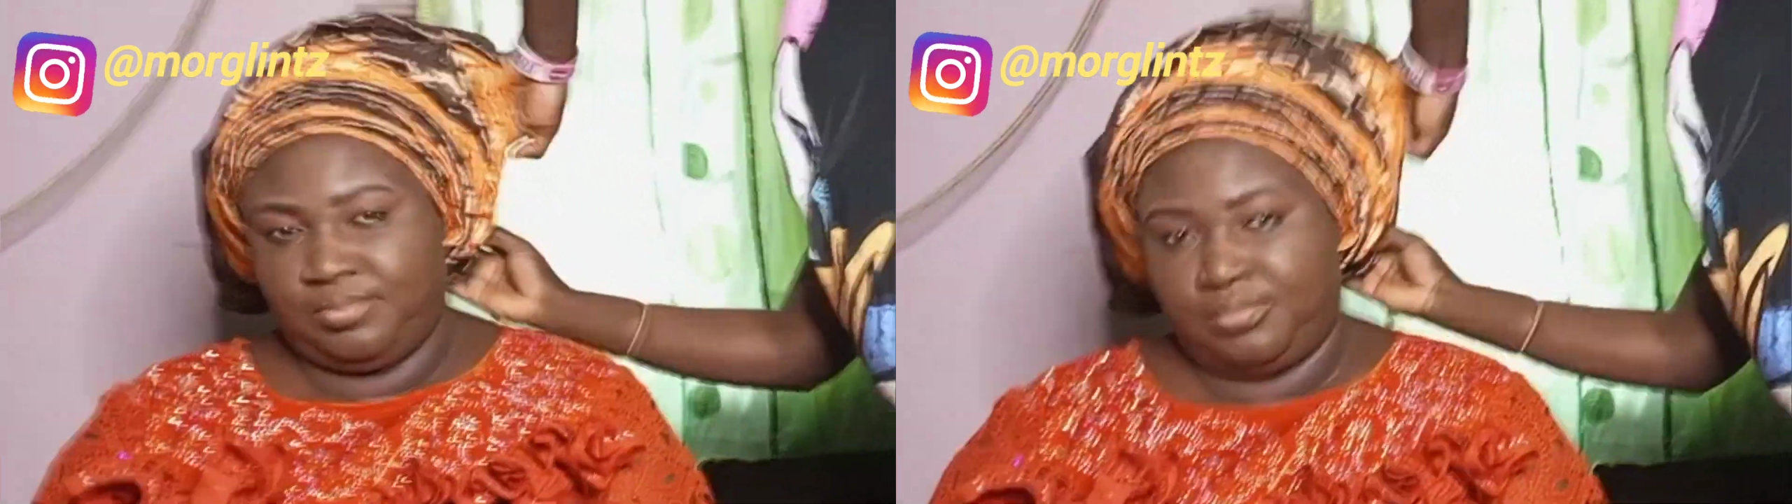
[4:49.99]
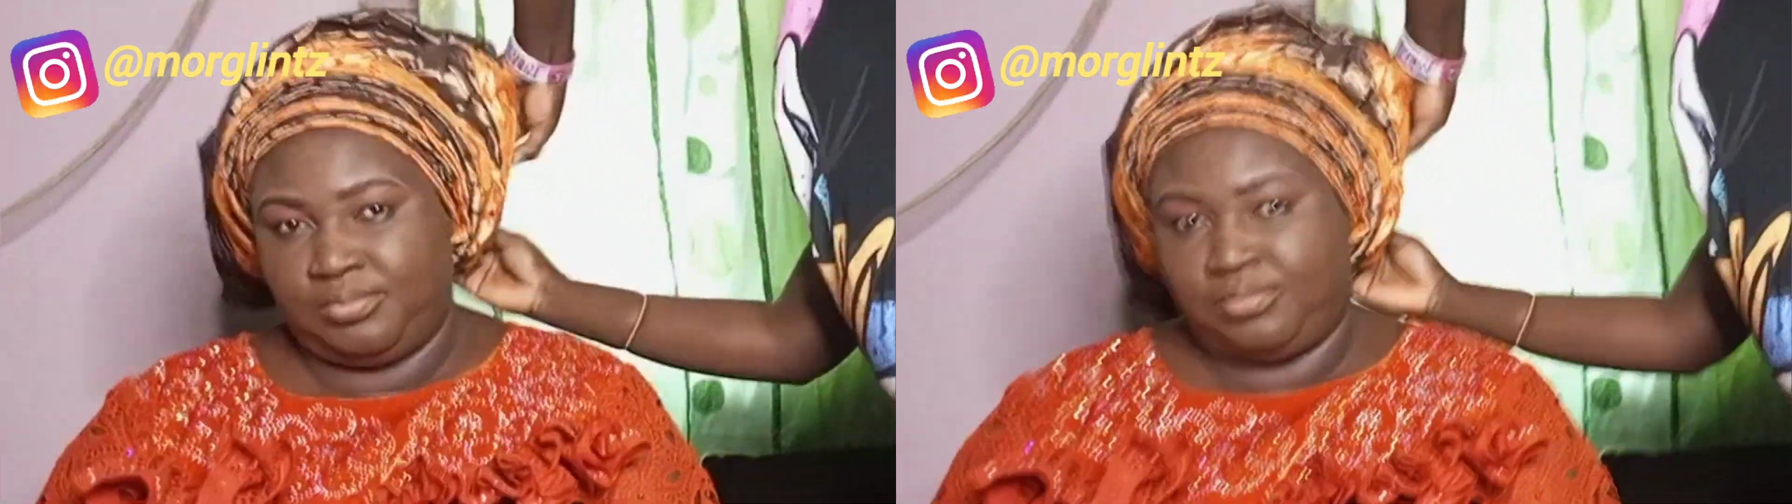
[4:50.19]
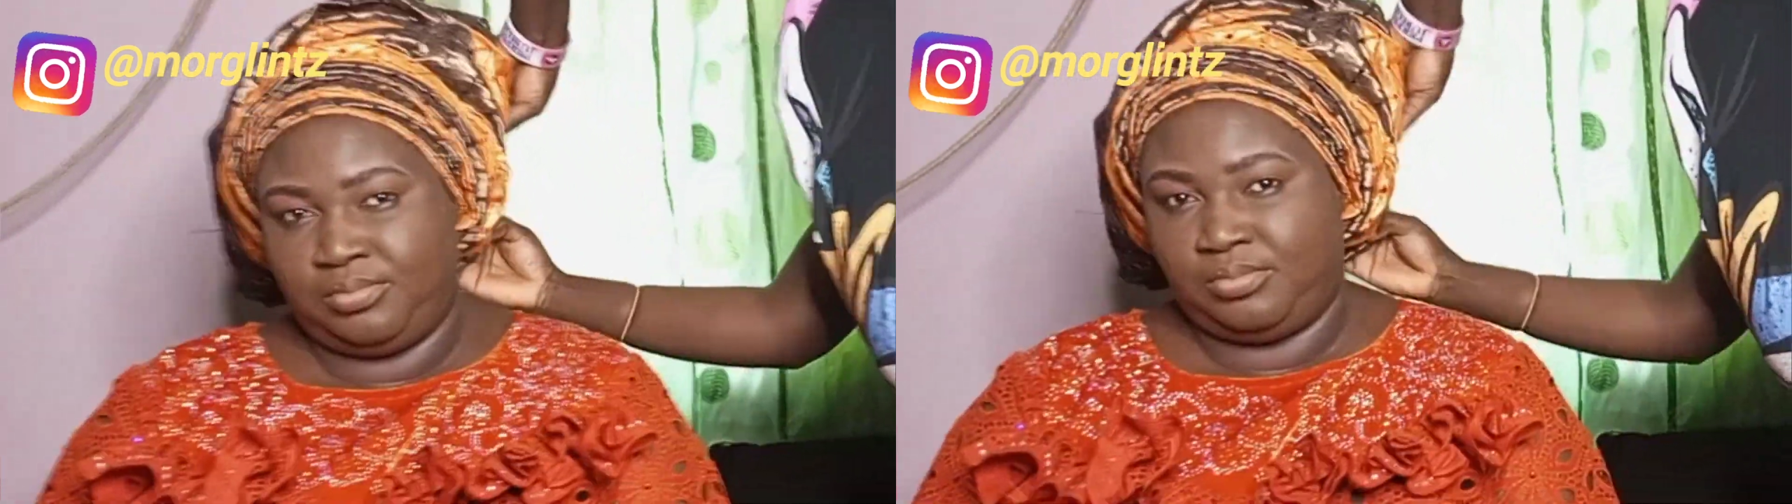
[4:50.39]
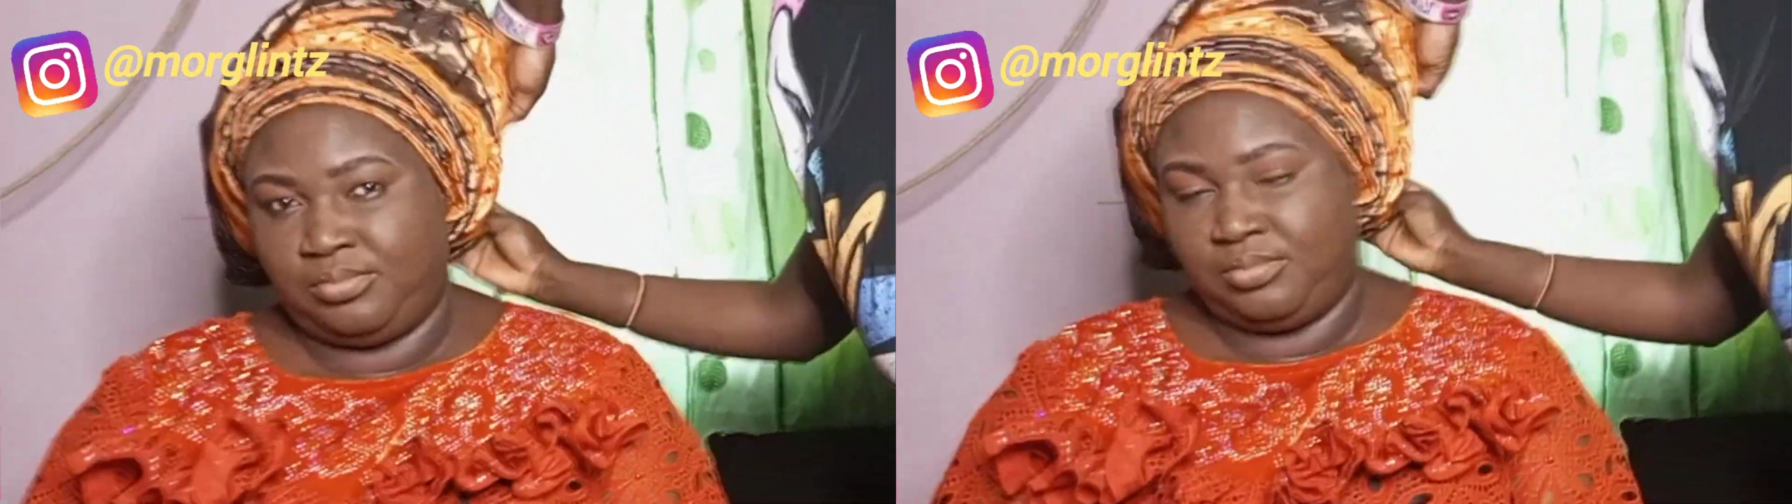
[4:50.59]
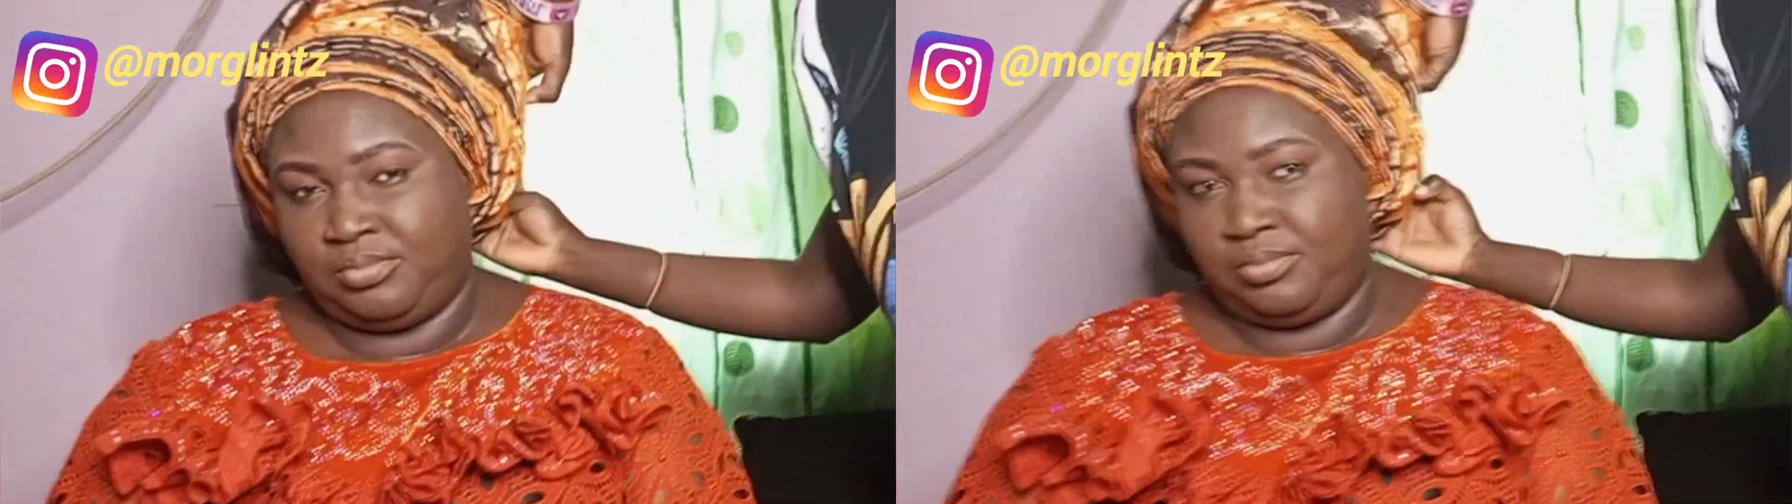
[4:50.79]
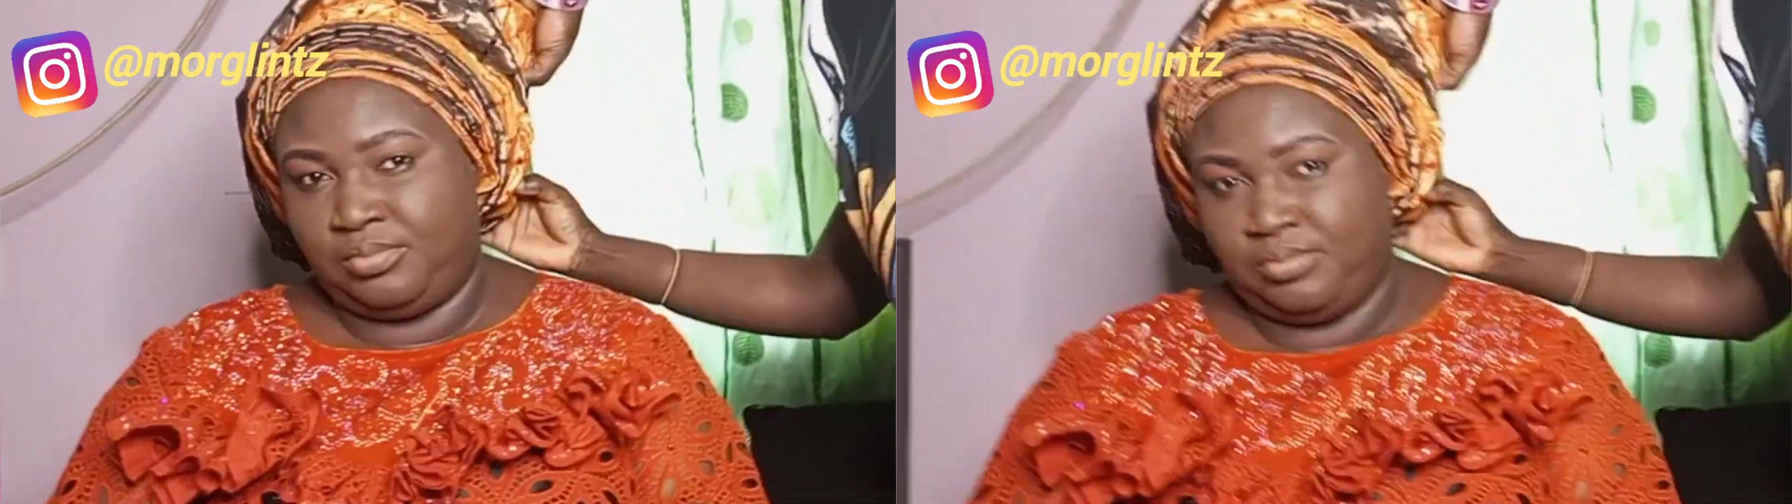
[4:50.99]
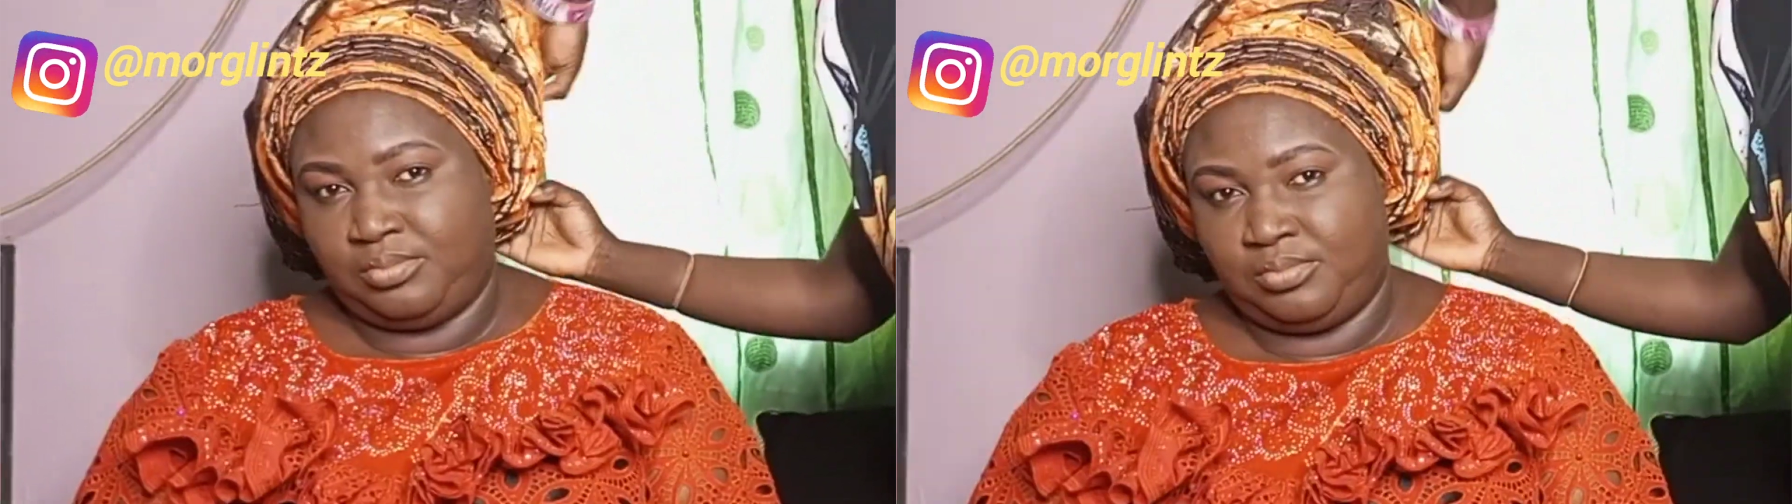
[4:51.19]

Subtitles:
from the